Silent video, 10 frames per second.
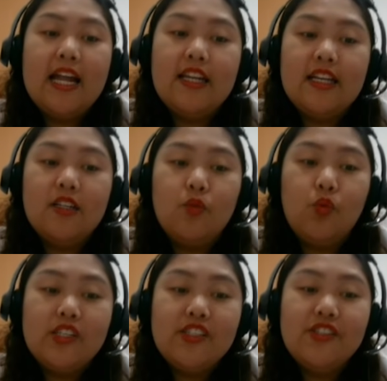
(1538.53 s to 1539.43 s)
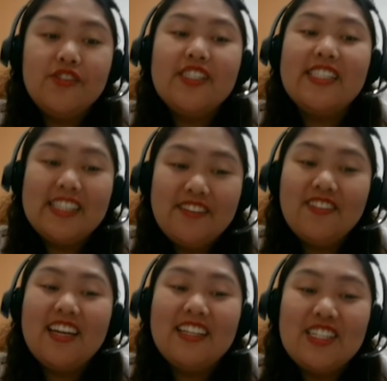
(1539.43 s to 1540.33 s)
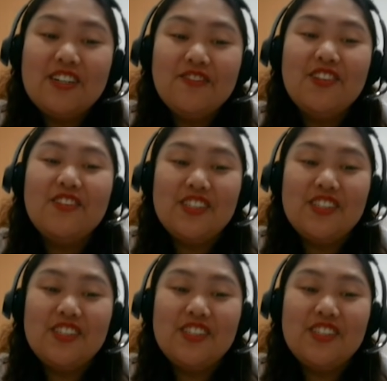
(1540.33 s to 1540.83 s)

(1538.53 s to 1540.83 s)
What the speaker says: Then once you receive the interview